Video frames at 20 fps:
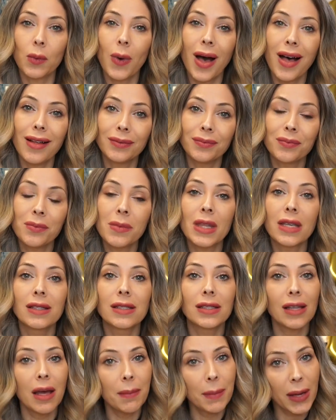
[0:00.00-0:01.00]
Well,
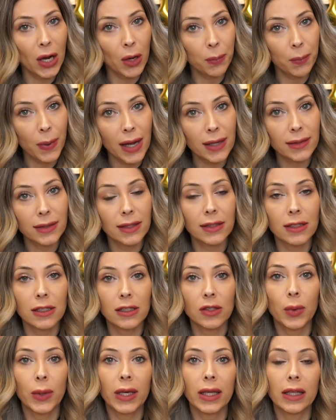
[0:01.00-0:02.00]
some hair
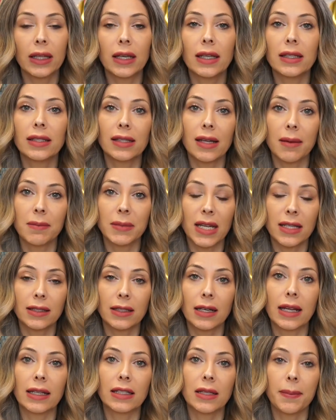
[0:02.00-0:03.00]
processes quickly, some
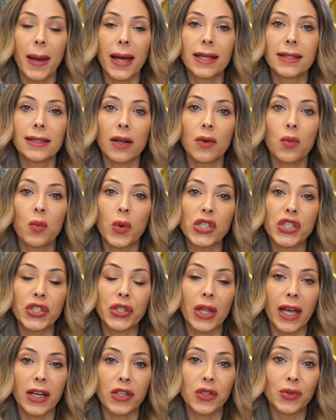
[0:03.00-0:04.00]
doesn't. It depends on
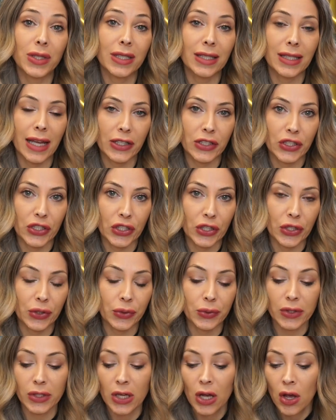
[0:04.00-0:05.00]
which line you decide to
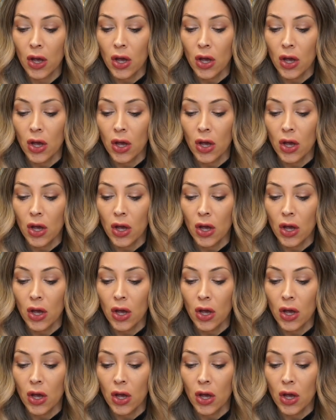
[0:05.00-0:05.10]
use.